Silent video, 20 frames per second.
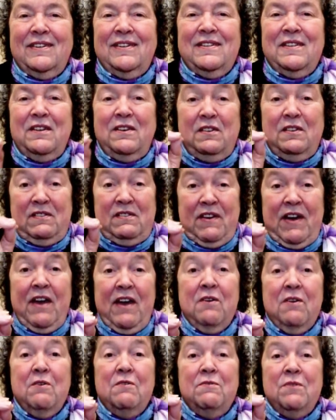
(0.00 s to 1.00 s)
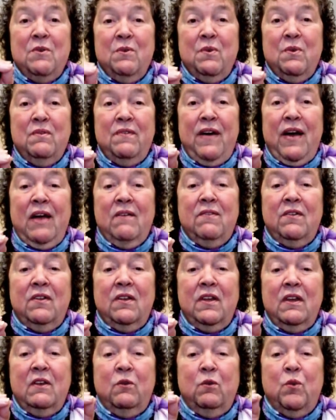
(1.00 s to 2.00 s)
The desire for
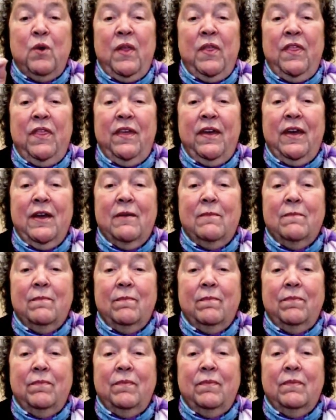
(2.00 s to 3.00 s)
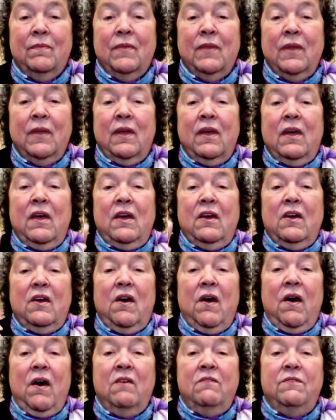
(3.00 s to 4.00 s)
revival is one thing.
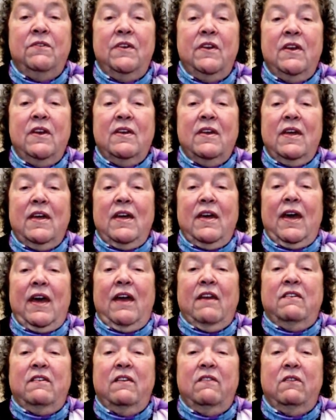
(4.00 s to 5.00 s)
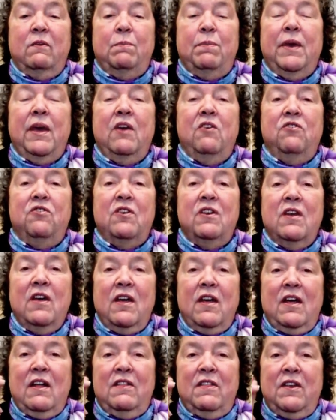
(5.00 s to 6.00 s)
Confident anticipation
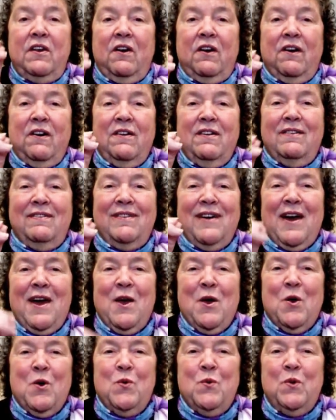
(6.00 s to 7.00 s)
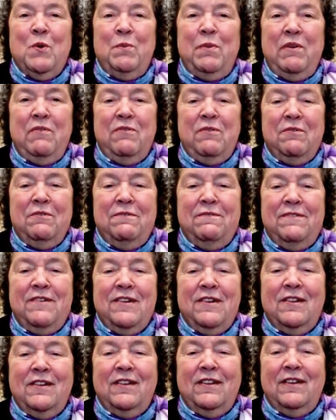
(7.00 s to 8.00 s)
that our desire will be
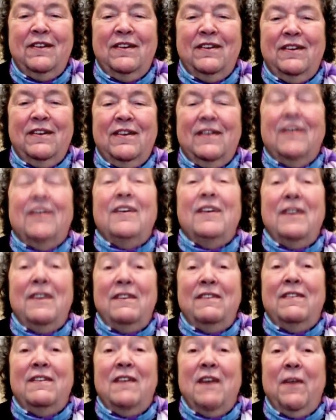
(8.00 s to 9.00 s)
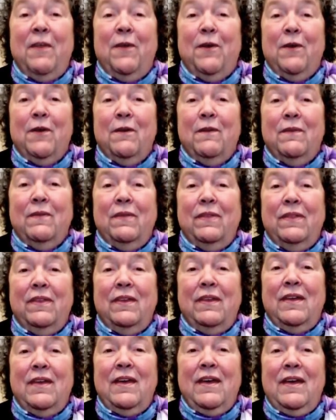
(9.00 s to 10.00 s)
fulfilled is another.
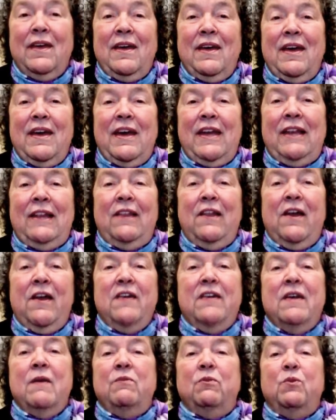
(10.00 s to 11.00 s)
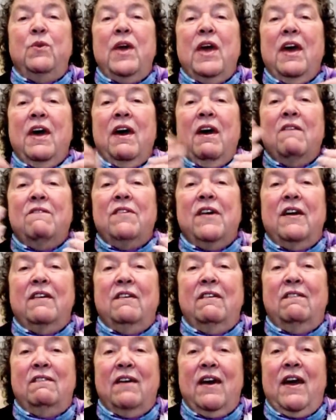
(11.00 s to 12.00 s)
And a lot of times we have that
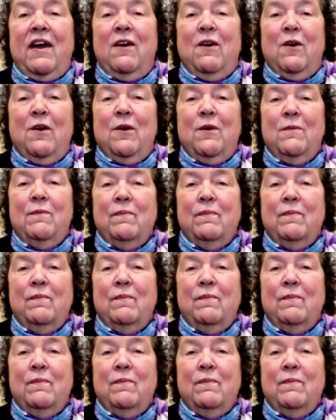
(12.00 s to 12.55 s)
desire.